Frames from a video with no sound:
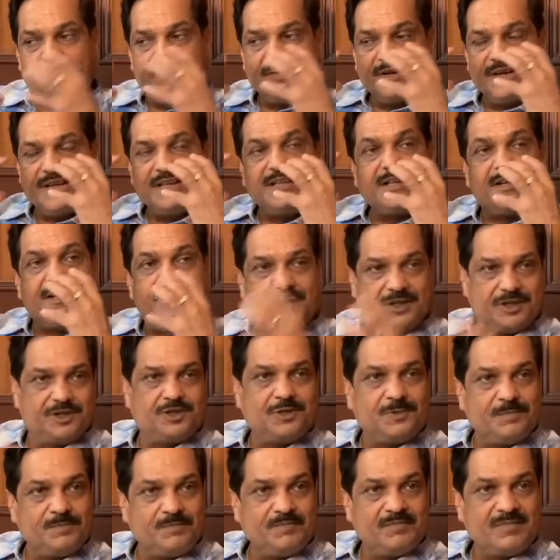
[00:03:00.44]
way they
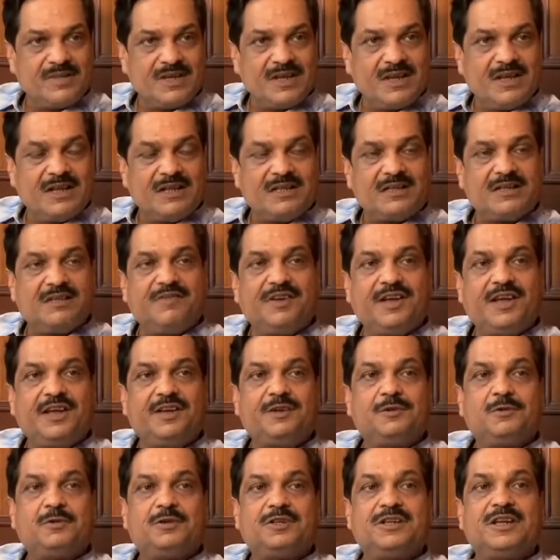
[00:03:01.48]
teach, the
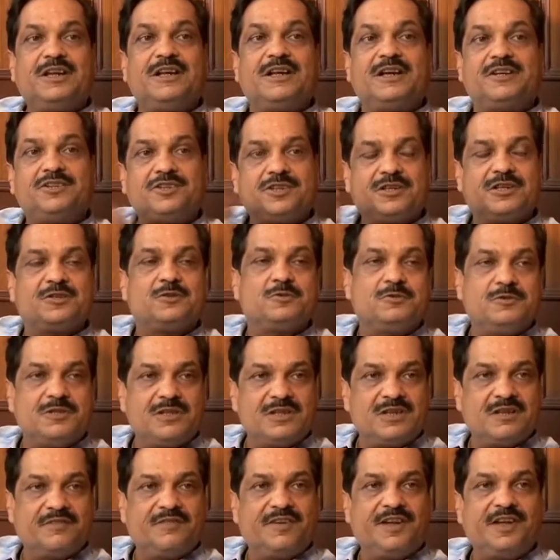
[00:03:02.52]
way, they nurture the
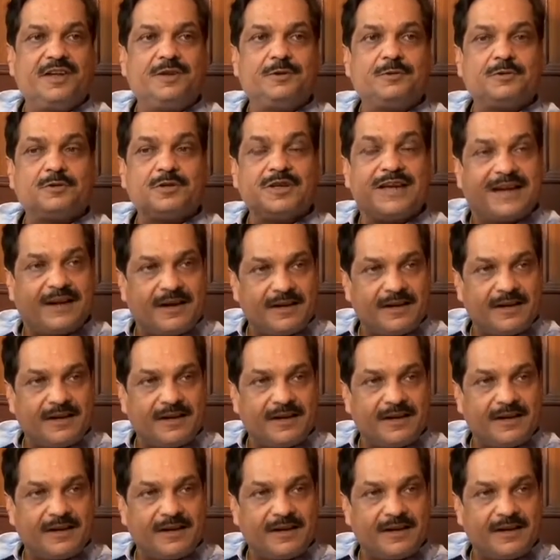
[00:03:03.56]
student, the way, they